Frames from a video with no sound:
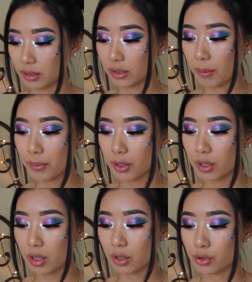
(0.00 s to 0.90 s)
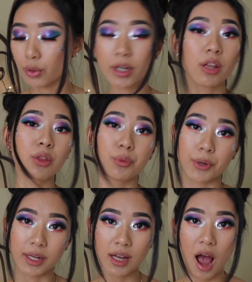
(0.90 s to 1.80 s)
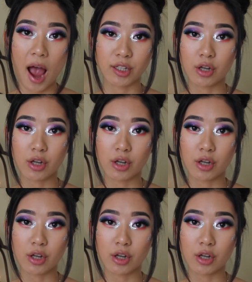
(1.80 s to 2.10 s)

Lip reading: Number 23, I